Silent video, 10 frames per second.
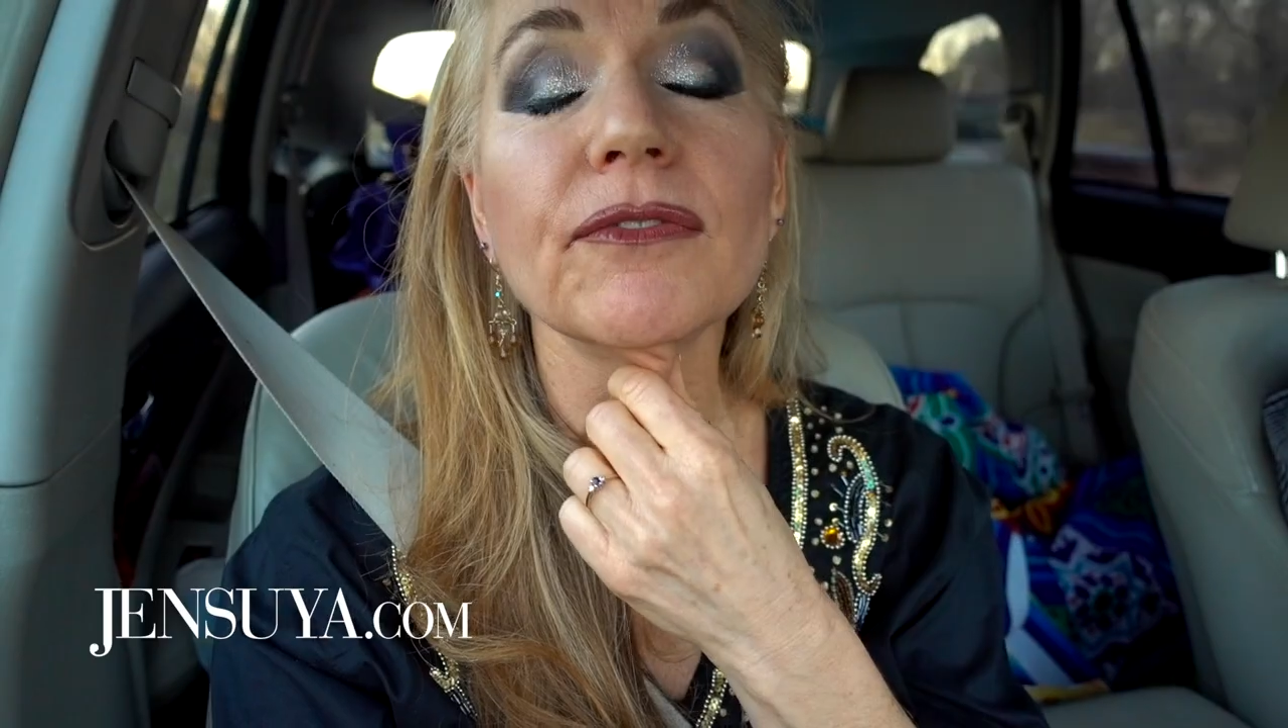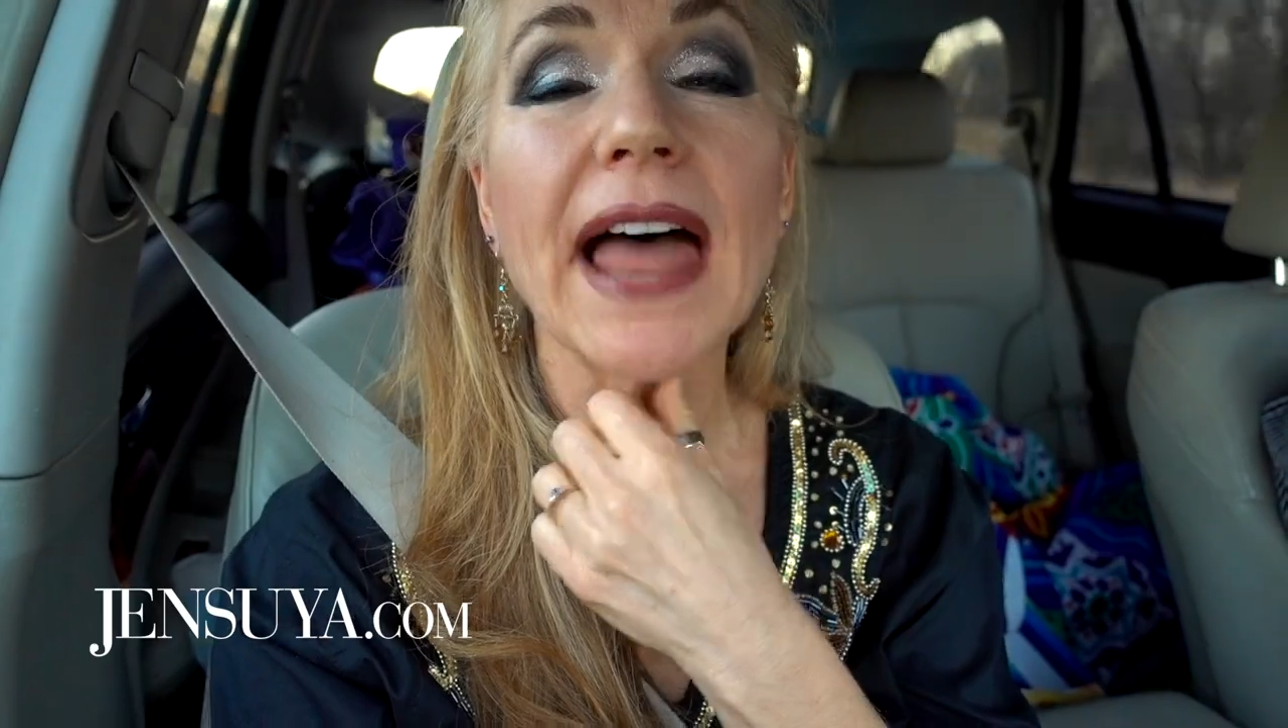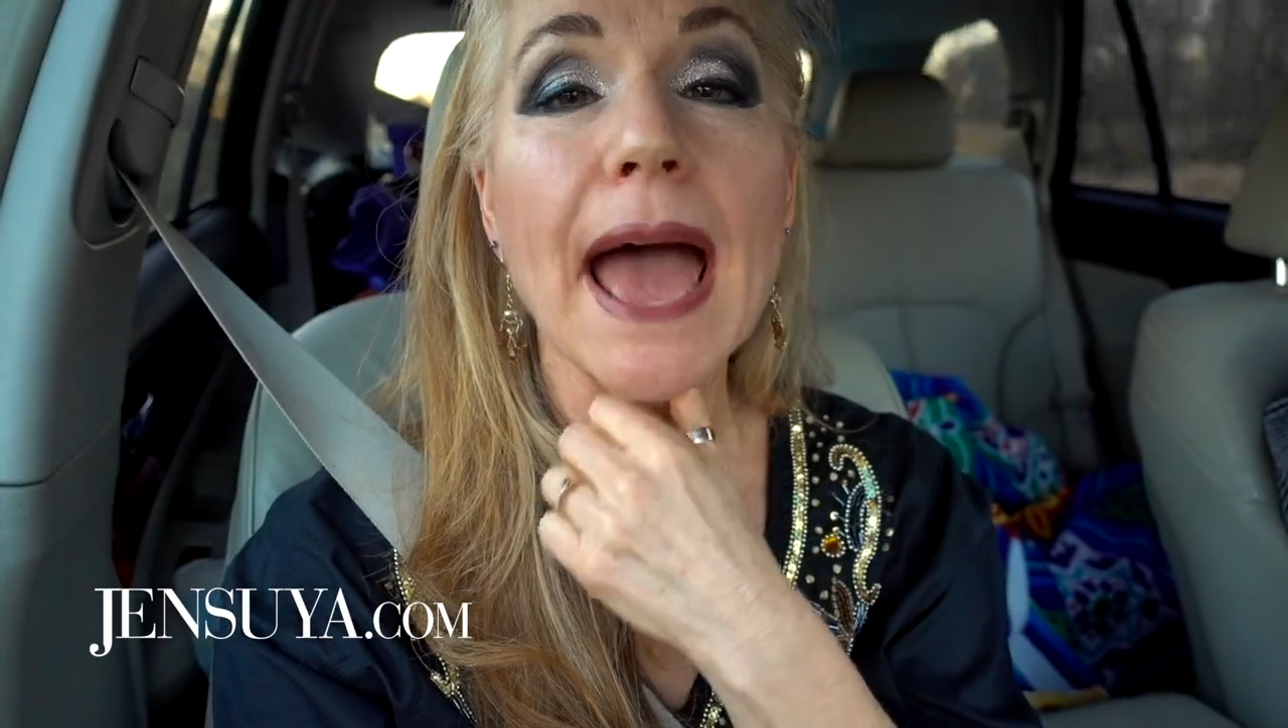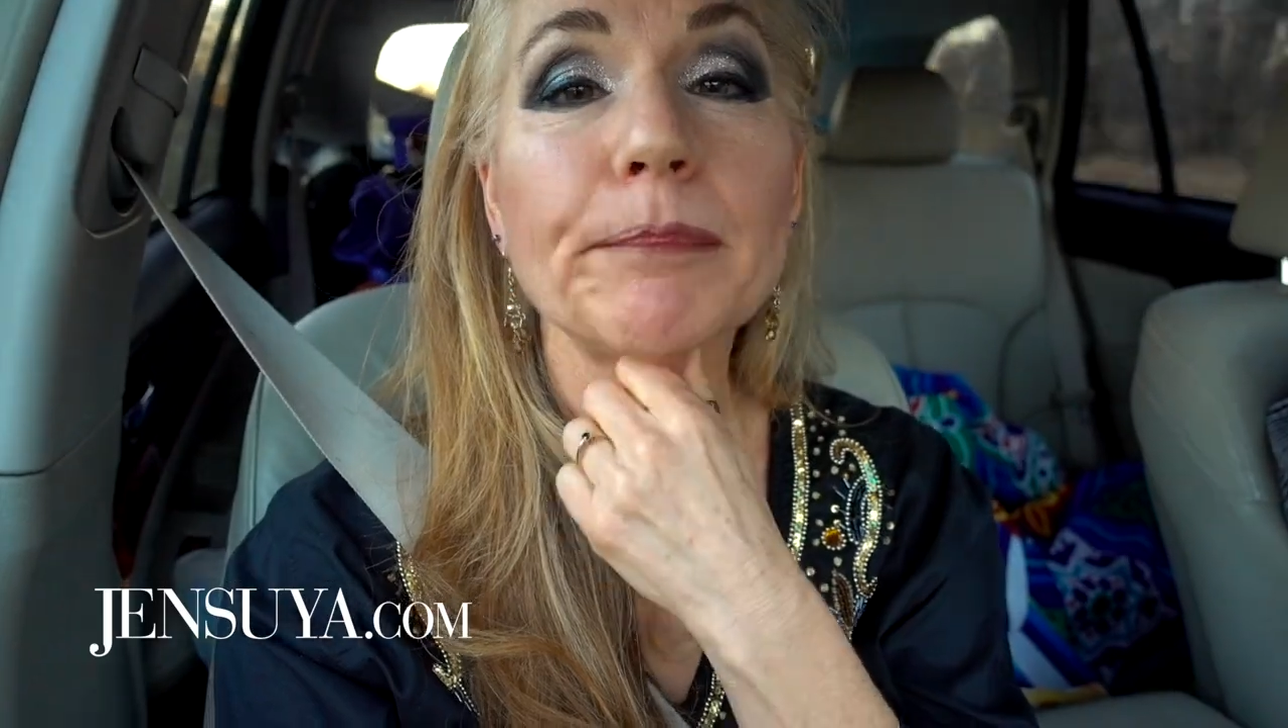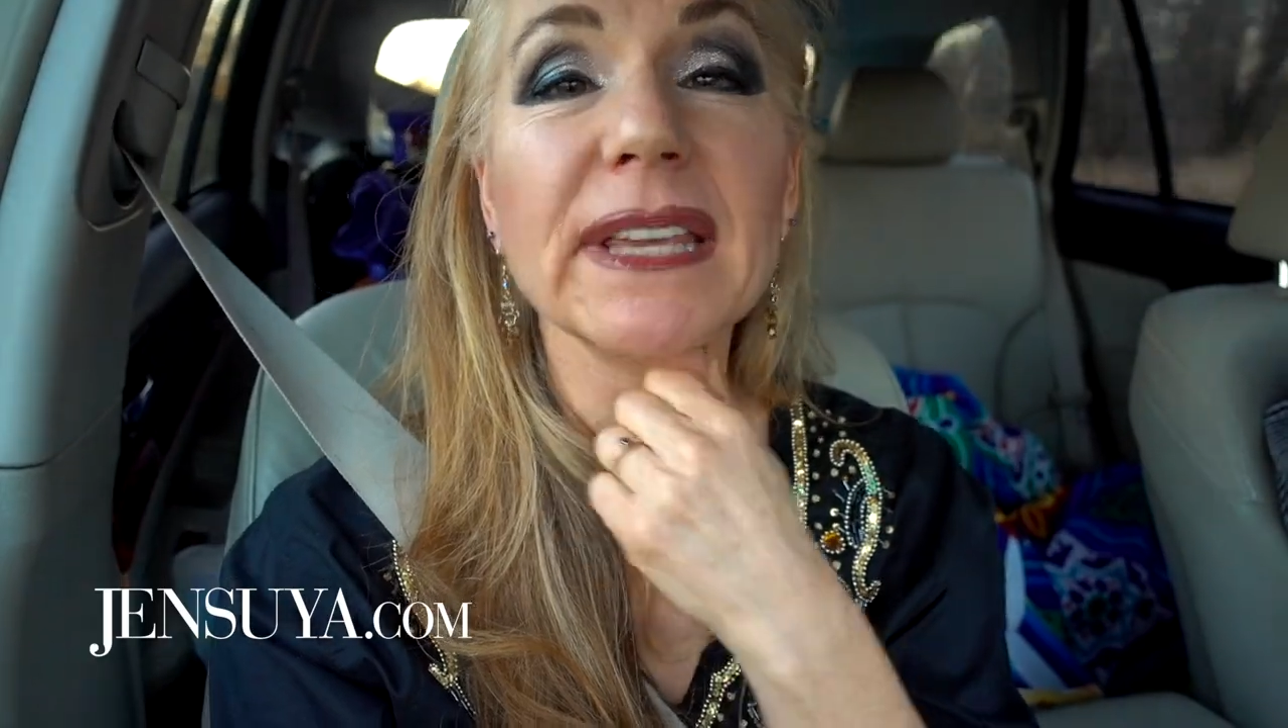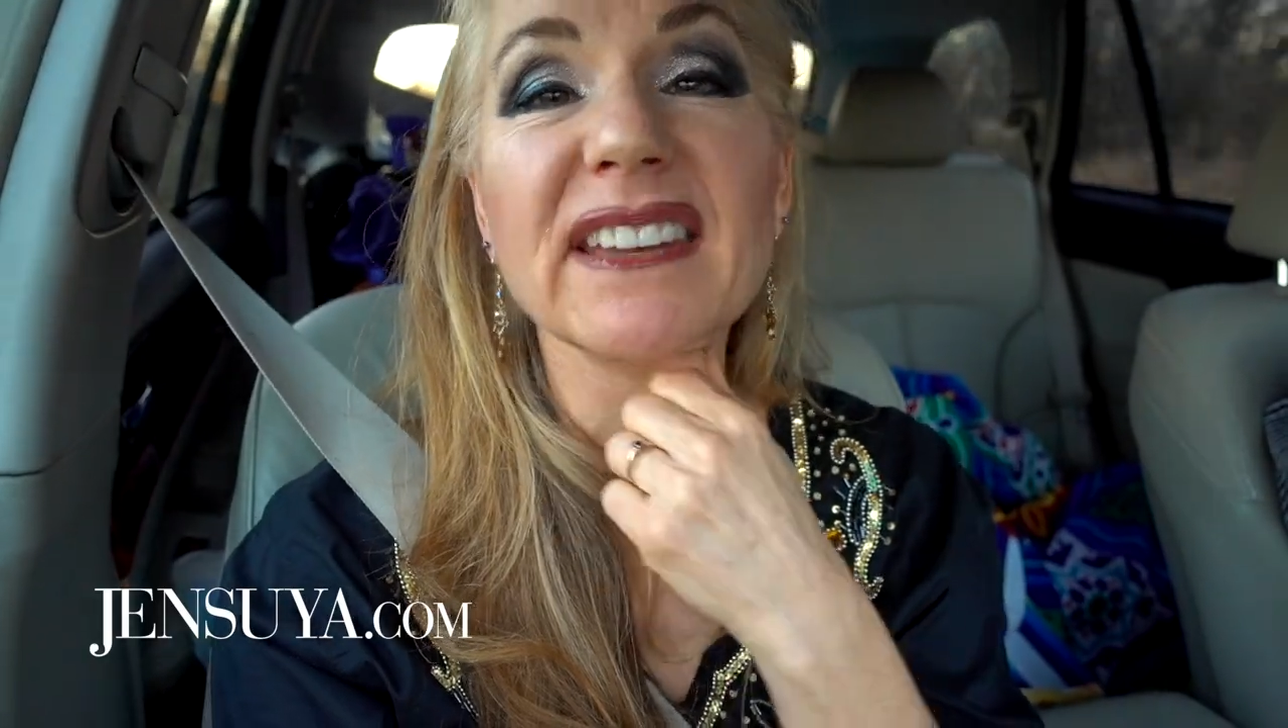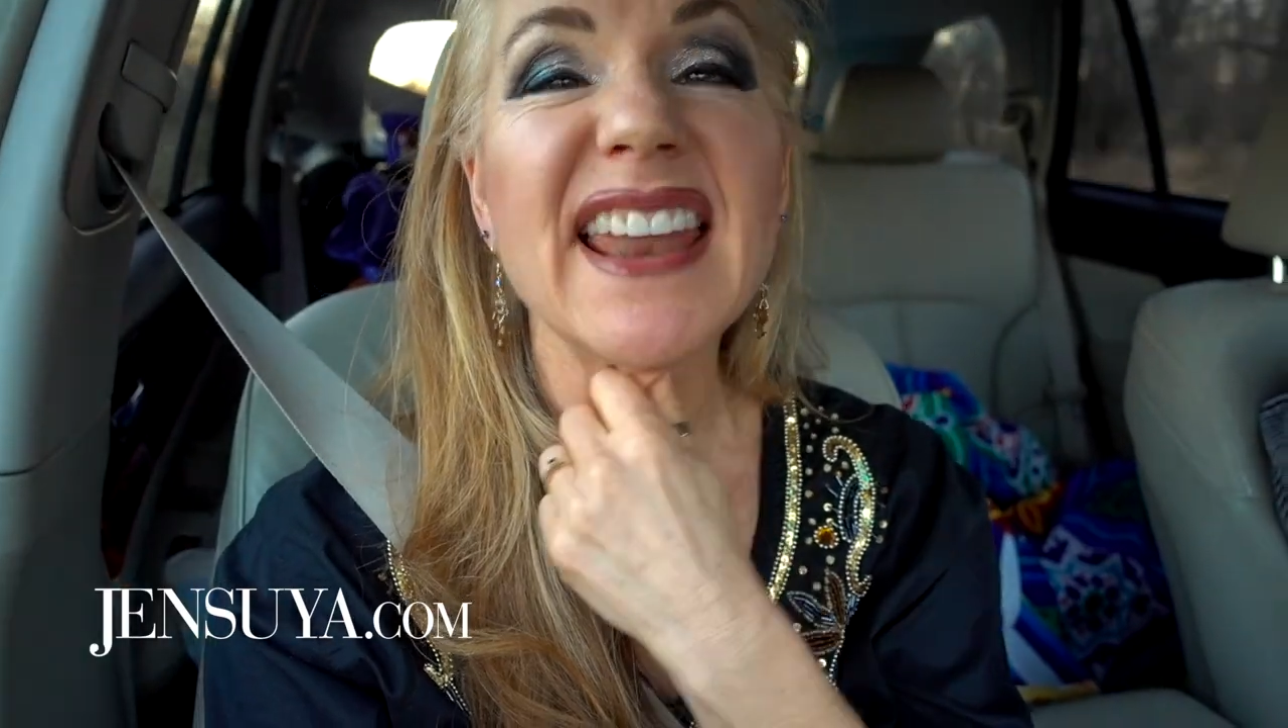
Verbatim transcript: flappy